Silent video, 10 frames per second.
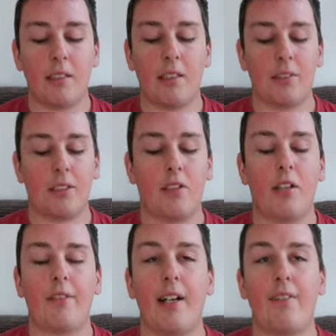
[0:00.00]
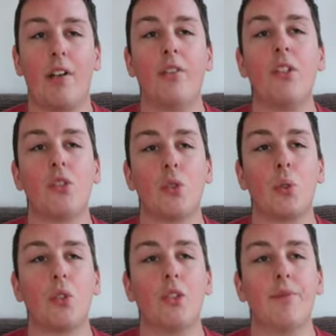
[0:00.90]
I was going to either have it on the
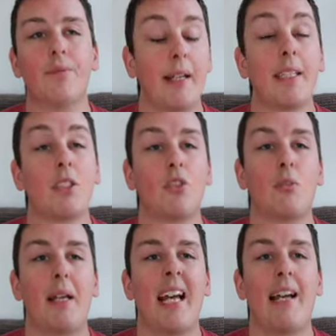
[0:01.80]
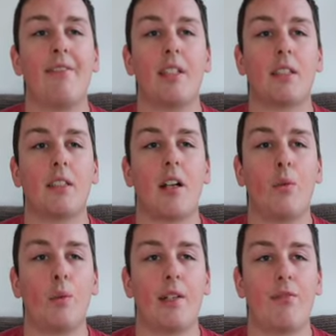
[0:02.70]
door to make the door a bit heavier, because I've got
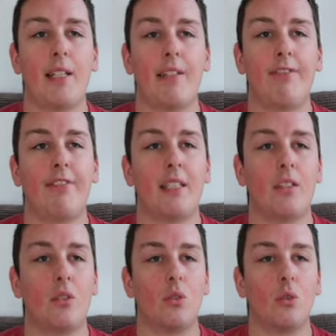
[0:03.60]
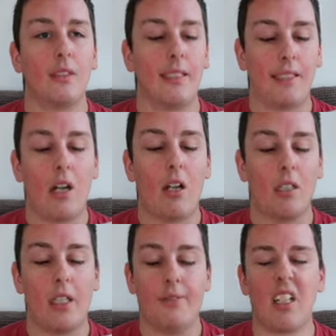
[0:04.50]
one of them really thin doors and it's
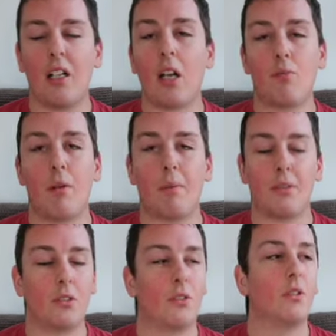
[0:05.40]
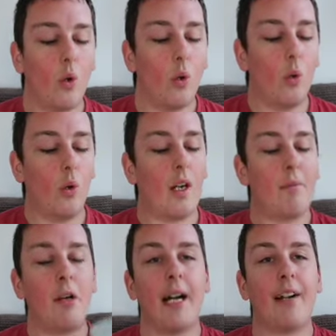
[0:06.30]
hollow, it's not like a proper door, or I
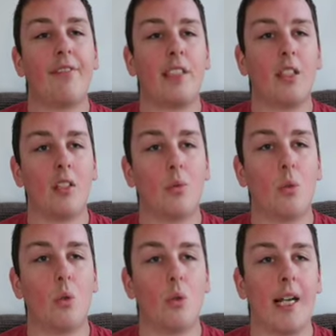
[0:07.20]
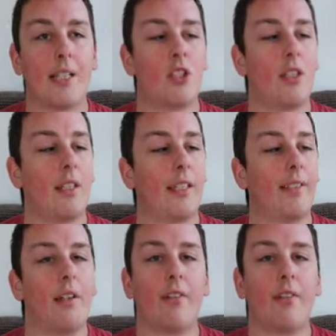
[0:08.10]
might have this on the wall actually.